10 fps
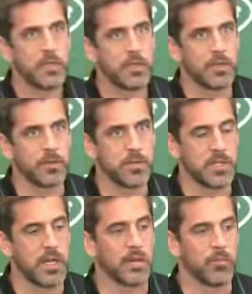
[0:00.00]
you know, there's a
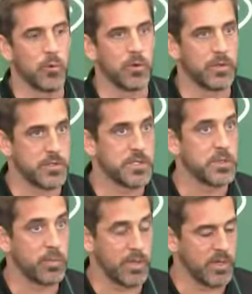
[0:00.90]
lot more than just
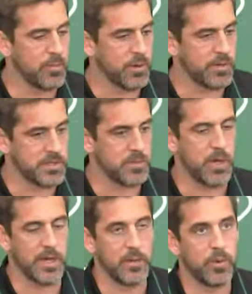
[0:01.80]
the playing part. There's the
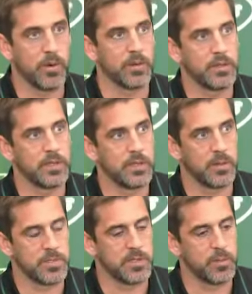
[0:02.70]
body part that
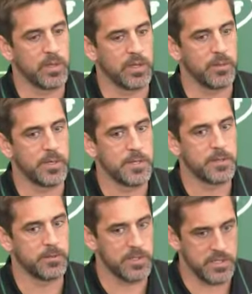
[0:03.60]
comes into play. But
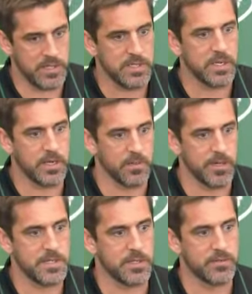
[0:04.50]
the reason I take care of
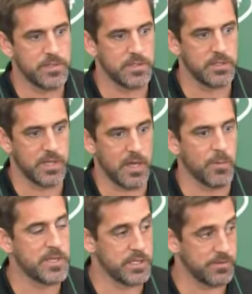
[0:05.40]
myself is to allow
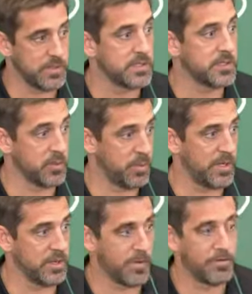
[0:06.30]
myself to continue to
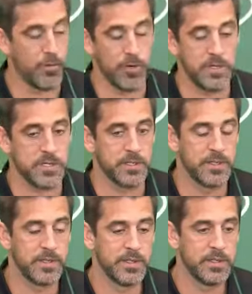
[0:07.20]
play into my 40s. And
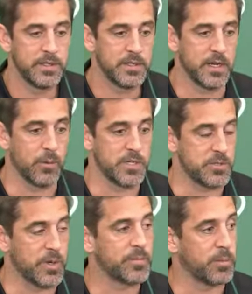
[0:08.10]
I'd always
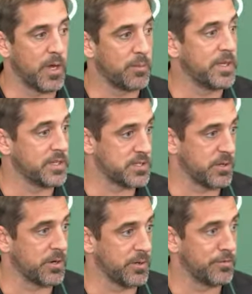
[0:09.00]
dreamt about being a
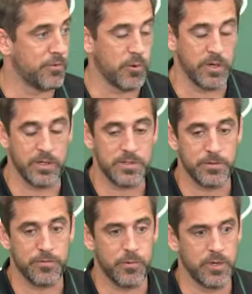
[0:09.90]
starter at 40. I'll
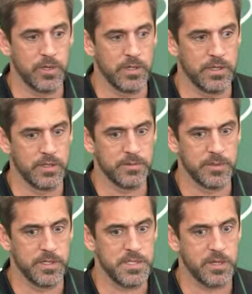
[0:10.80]
turn 40 uh,
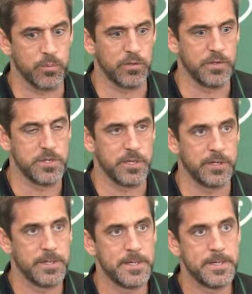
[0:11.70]
in December of this year.